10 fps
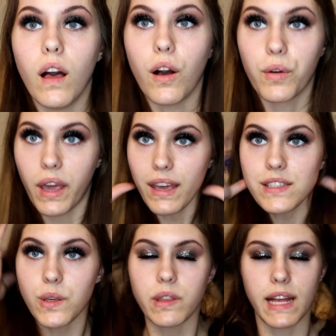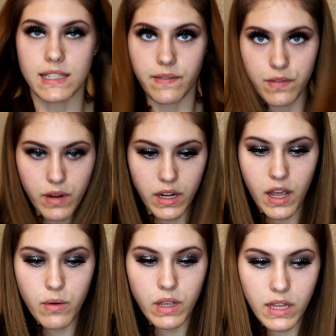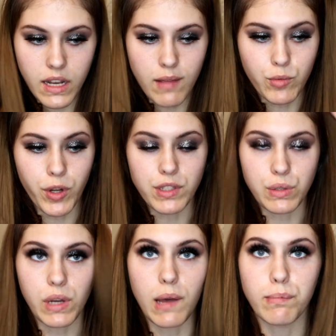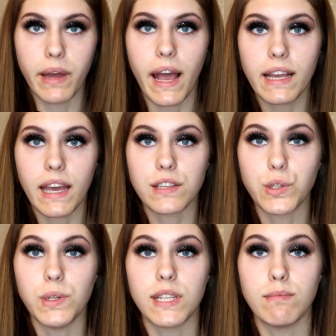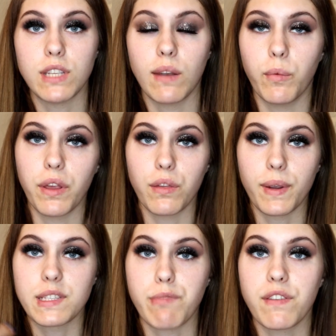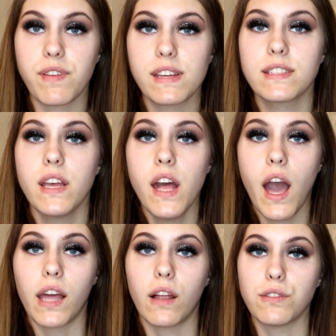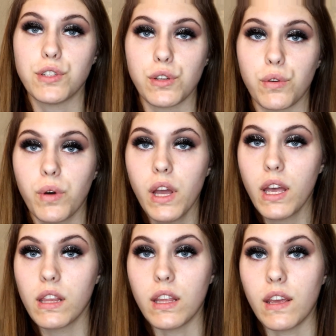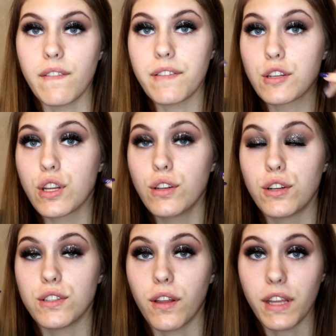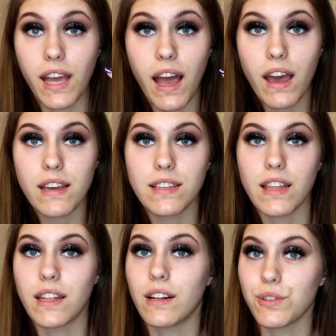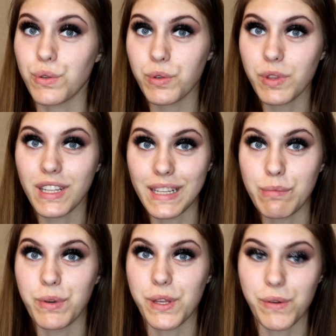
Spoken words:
Okay, so that's it for right now, and then I'm going to come back as soon as I'm done with the rest of my face, and I'll do the finishing touches on the eyes, and then I'll do the lip with you